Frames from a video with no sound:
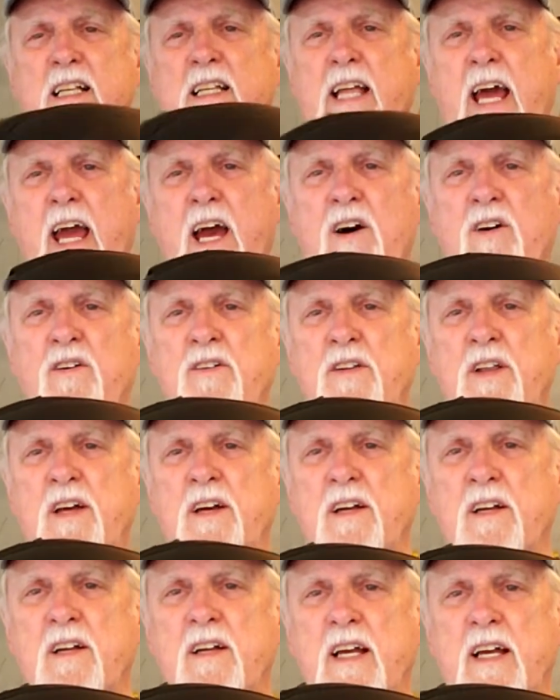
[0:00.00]
down
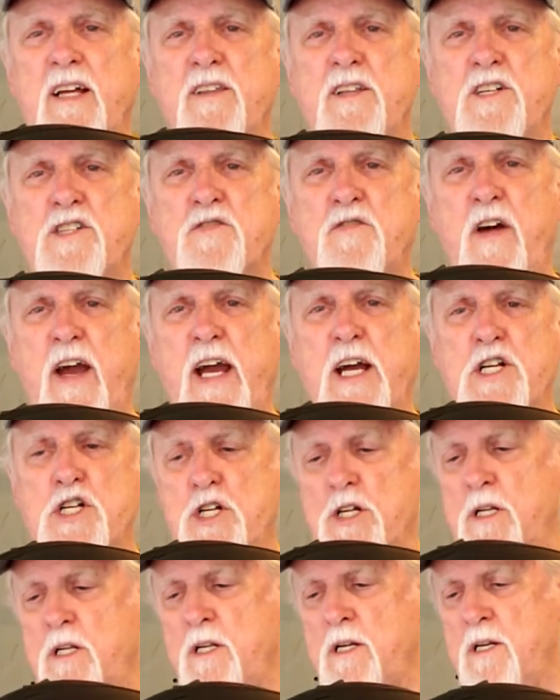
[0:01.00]
in this
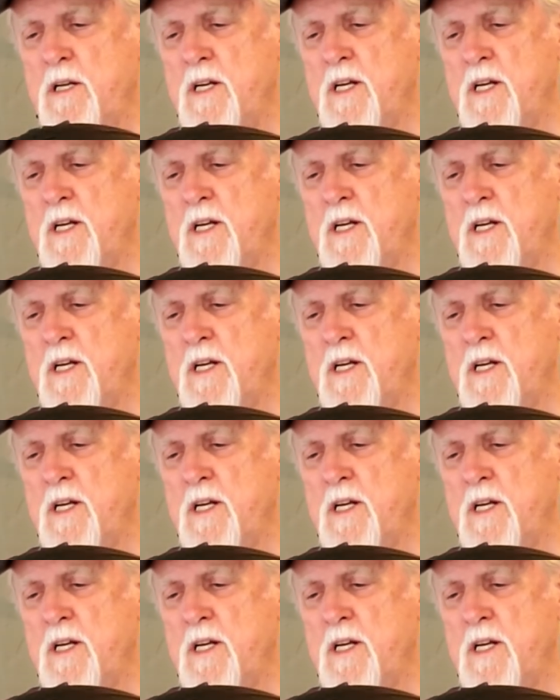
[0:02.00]
fashion,